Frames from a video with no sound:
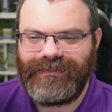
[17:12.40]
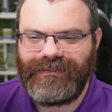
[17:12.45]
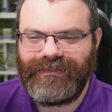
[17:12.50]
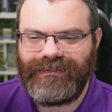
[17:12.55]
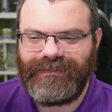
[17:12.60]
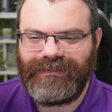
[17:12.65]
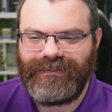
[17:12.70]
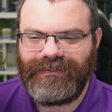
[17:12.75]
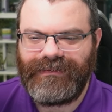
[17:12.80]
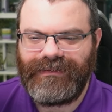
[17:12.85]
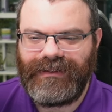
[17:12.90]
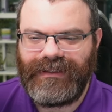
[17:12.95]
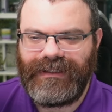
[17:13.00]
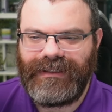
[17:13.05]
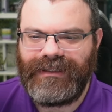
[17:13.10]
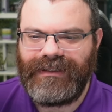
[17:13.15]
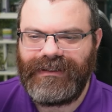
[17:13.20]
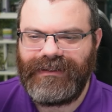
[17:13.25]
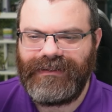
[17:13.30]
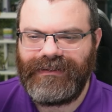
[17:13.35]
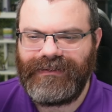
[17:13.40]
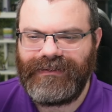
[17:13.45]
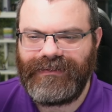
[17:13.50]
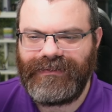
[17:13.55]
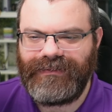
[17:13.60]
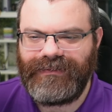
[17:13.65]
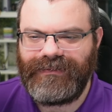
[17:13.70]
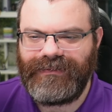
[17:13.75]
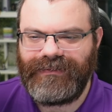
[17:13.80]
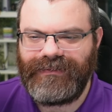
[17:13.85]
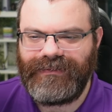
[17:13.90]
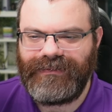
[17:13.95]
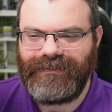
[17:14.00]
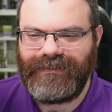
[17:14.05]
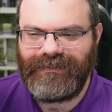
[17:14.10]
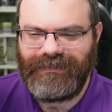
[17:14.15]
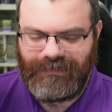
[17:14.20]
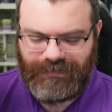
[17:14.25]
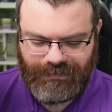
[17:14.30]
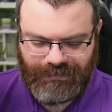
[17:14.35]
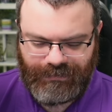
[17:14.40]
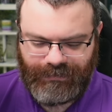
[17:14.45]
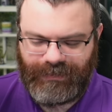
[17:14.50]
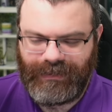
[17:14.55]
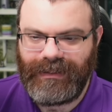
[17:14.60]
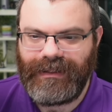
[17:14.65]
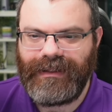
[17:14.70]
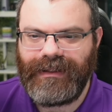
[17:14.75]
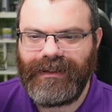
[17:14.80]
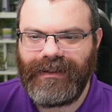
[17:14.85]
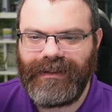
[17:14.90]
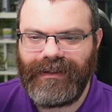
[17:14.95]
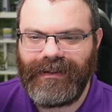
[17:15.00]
Nobody speaks.